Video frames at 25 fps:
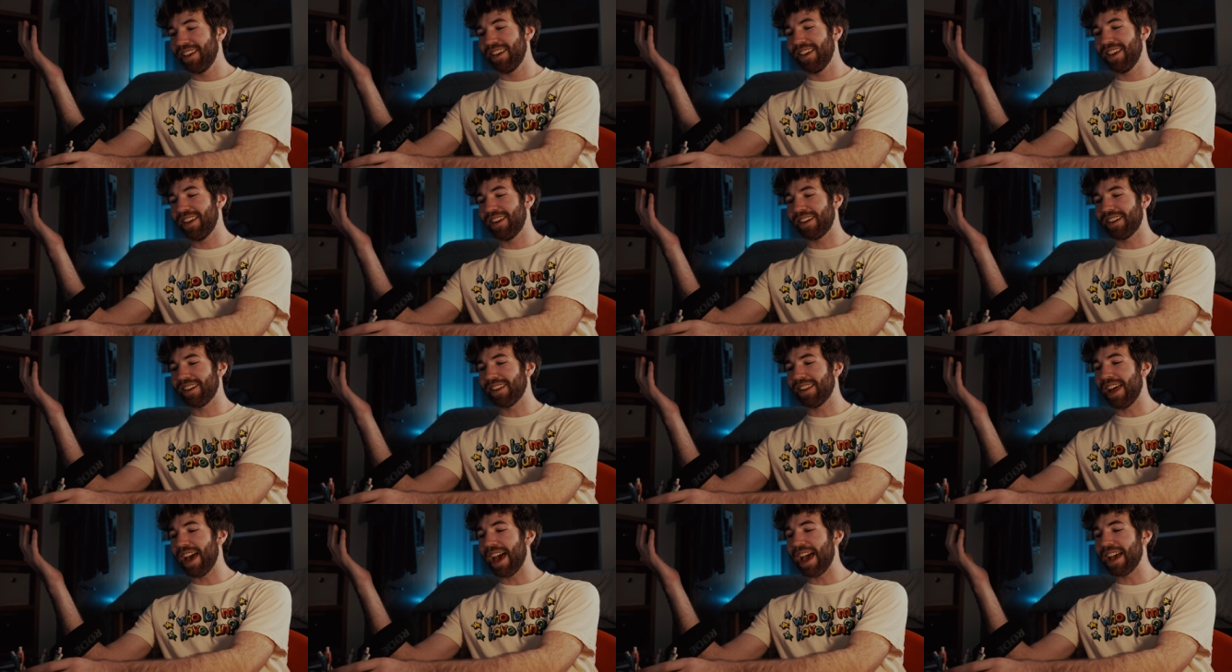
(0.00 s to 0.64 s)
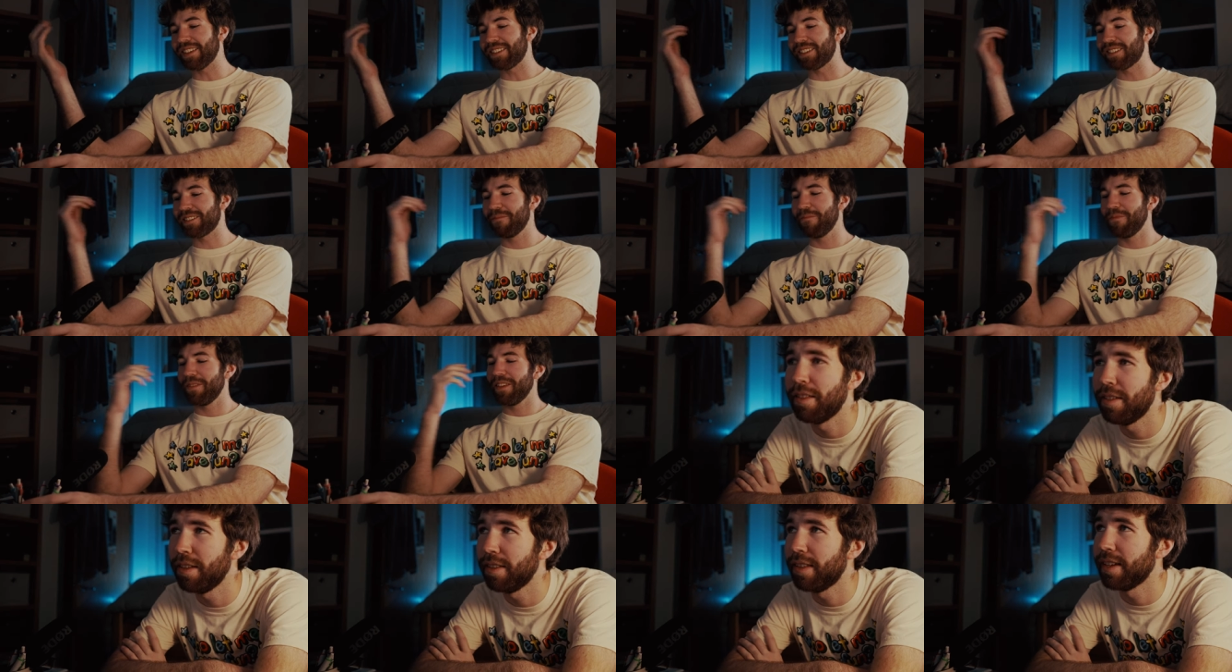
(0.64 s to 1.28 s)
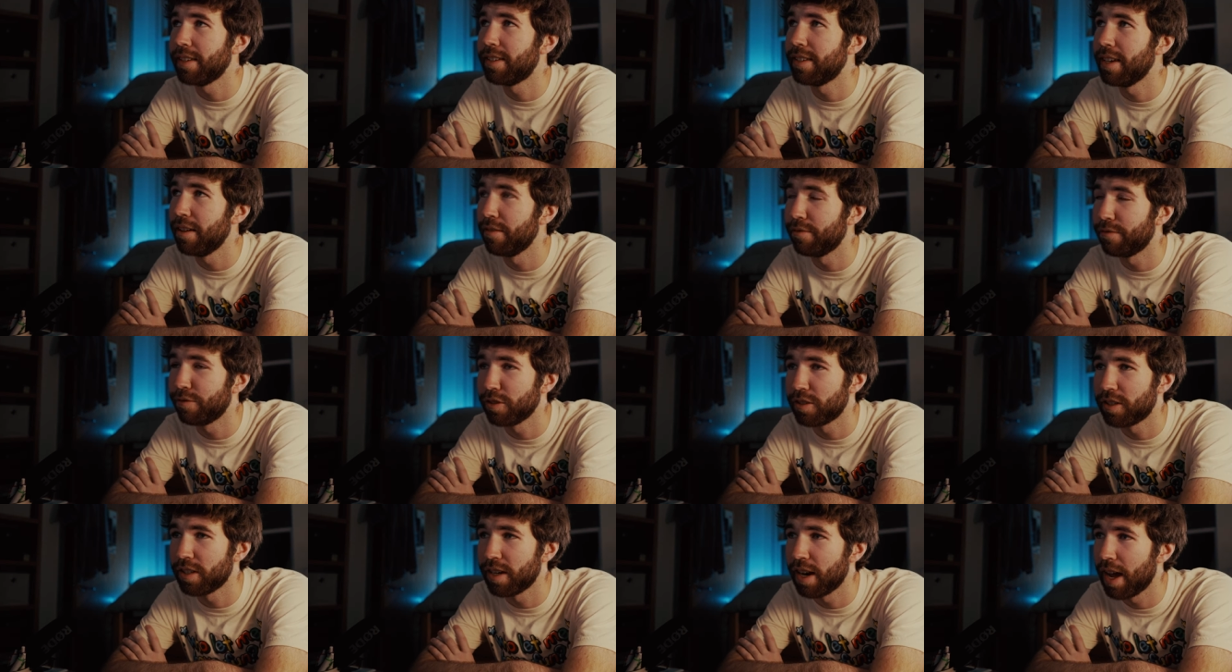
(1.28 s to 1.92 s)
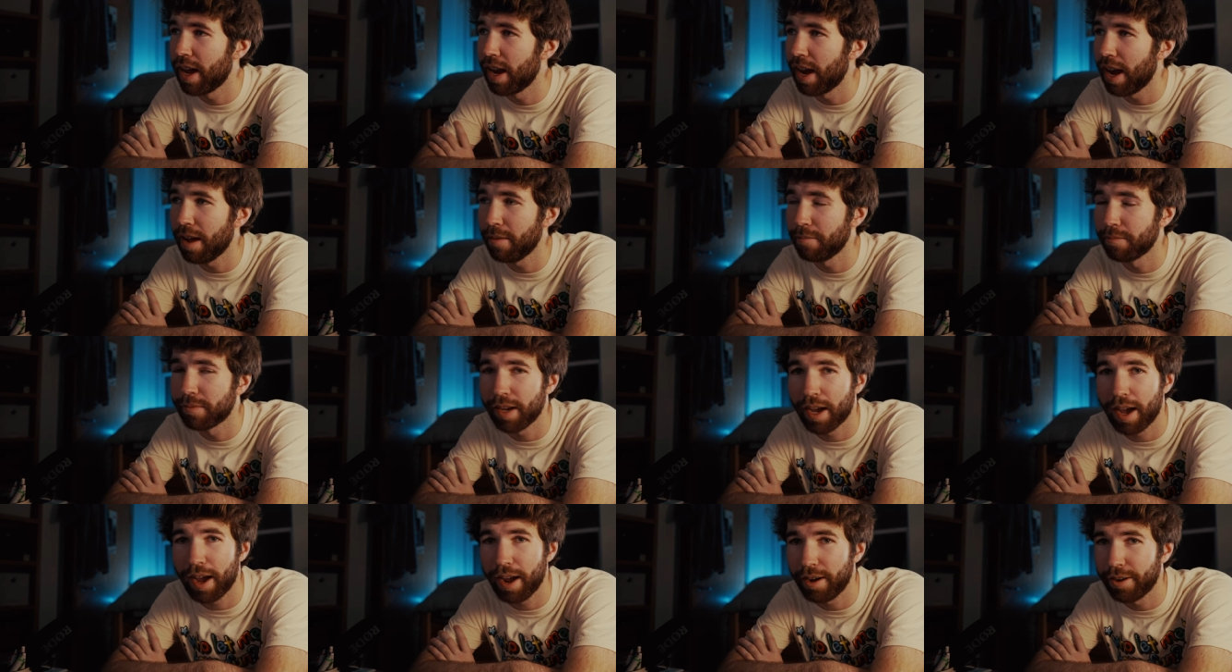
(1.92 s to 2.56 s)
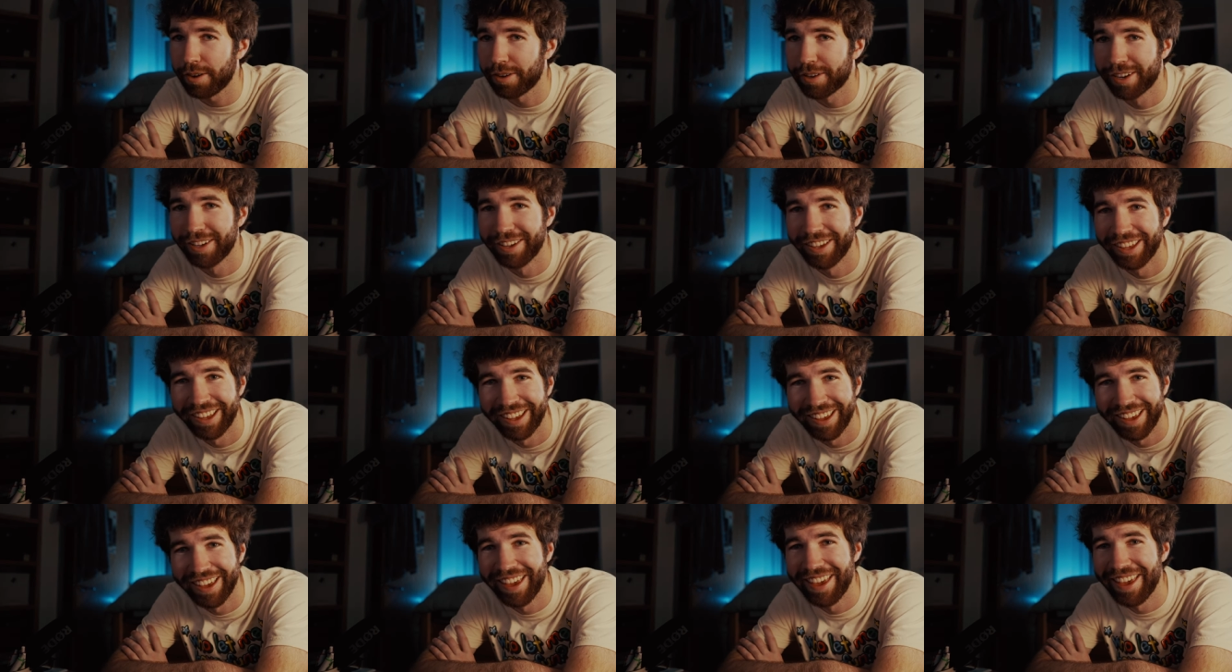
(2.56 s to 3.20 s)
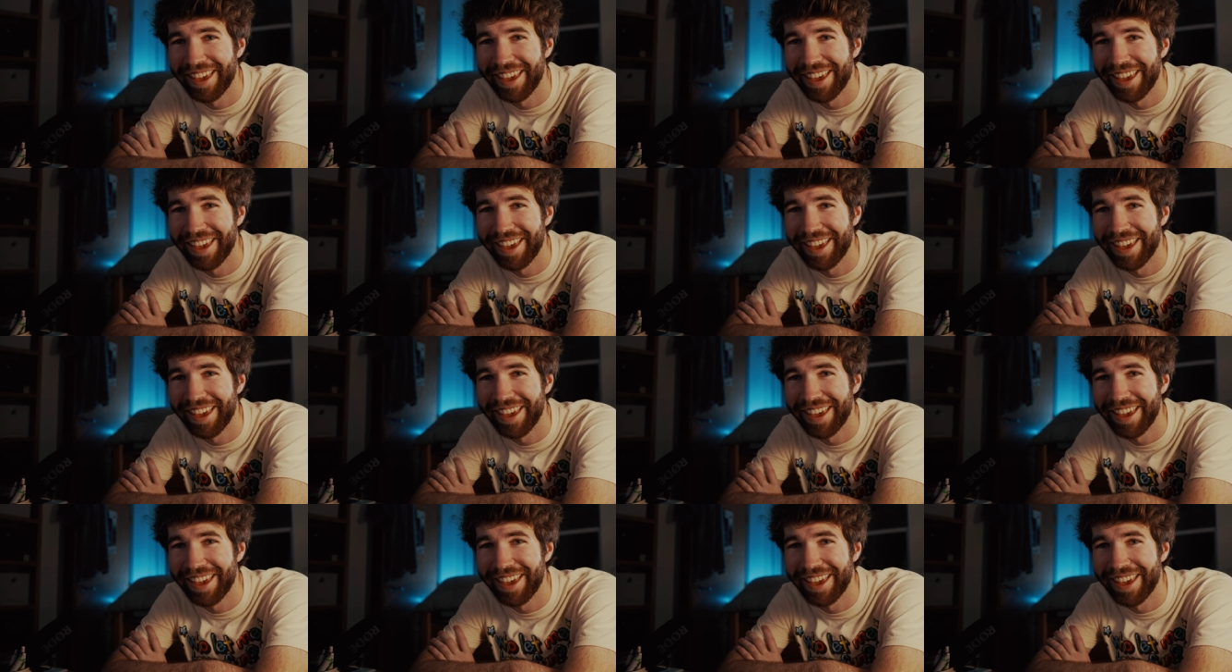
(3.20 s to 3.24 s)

in a class. I think that's it for tonight. I'm tired.